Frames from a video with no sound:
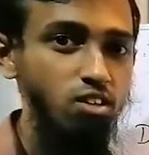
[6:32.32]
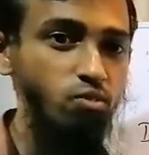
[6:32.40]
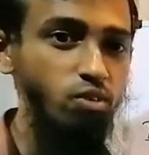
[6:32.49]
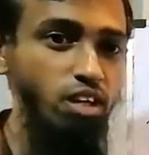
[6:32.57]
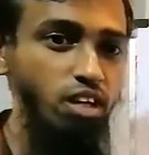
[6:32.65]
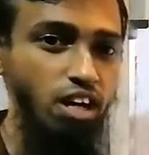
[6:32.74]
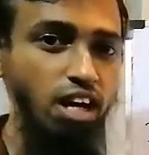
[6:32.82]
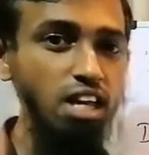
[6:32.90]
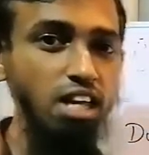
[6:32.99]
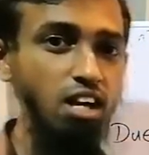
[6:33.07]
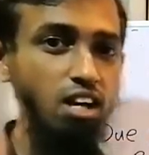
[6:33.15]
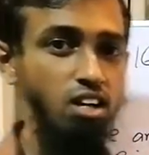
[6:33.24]
We
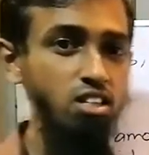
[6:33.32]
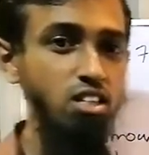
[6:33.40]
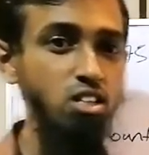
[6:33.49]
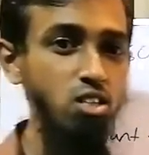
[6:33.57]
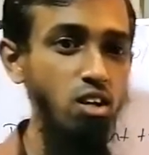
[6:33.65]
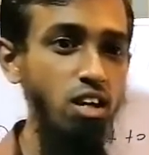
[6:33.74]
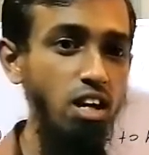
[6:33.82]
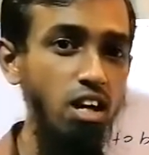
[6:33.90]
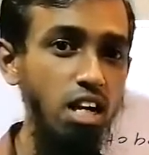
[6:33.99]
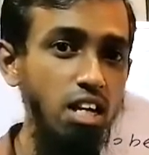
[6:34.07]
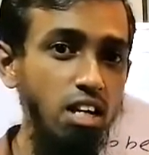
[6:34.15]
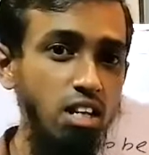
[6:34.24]
earlier
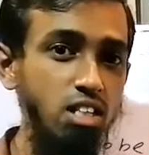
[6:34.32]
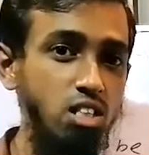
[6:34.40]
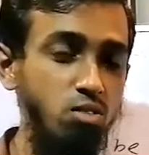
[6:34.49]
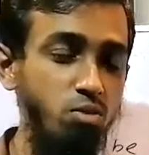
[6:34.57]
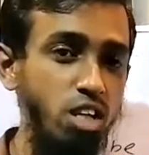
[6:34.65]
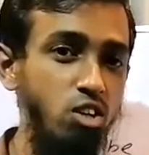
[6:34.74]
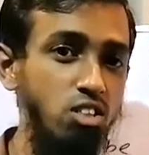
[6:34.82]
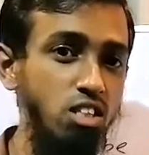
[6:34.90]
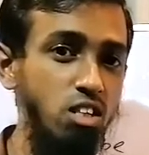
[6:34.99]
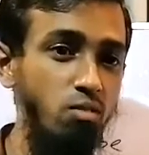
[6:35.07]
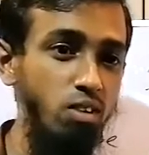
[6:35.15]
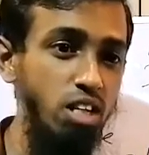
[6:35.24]
this video
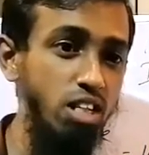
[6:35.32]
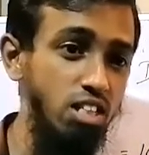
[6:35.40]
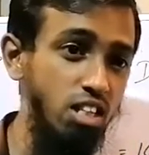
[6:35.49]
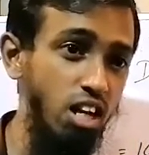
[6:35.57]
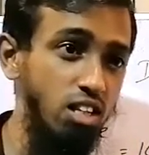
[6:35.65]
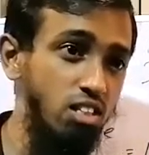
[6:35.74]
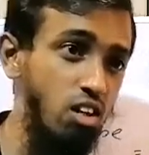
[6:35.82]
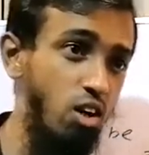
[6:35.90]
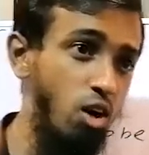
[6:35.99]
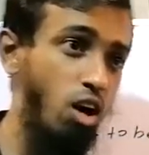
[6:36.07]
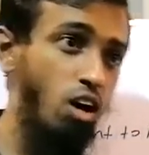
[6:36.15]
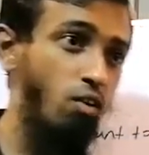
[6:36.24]
session, we discussed,
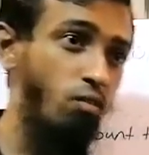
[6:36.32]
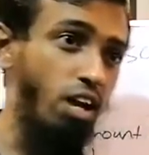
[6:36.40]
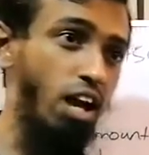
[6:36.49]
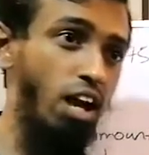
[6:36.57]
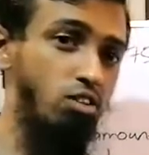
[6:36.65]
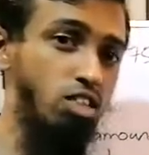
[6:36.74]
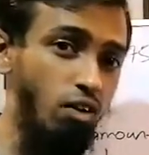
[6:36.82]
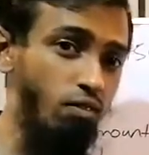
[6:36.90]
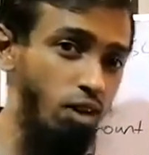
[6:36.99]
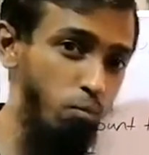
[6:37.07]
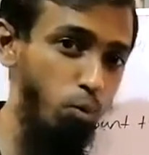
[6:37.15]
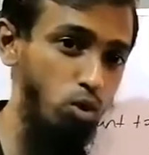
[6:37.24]
we have
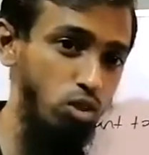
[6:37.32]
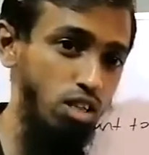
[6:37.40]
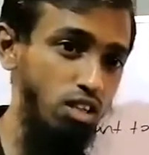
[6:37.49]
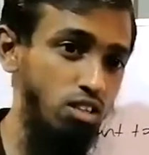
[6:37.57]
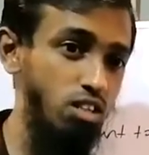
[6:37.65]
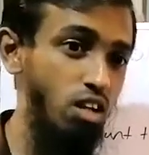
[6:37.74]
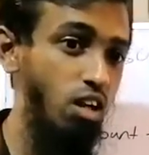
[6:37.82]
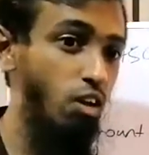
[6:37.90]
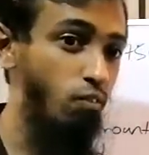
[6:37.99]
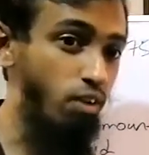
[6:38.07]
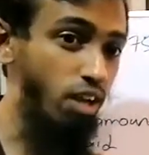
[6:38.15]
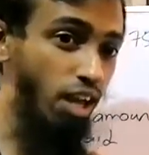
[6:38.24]
7 portions.
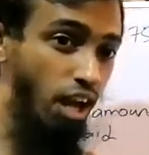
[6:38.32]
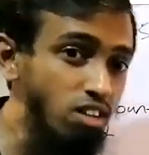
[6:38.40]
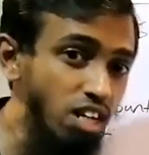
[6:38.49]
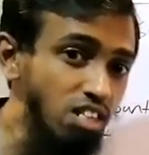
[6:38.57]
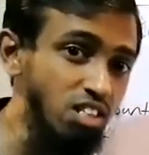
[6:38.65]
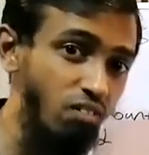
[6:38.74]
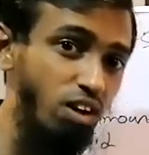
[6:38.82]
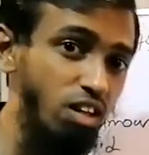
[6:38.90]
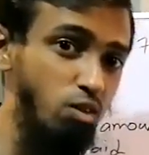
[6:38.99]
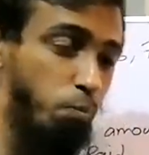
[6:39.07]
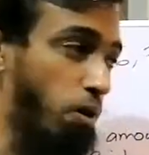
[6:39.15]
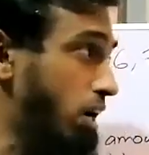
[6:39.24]
We have the
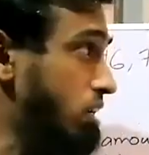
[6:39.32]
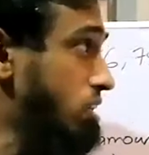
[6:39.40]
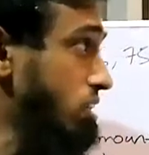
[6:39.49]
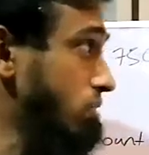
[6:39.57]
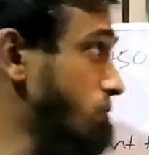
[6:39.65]
seventh part.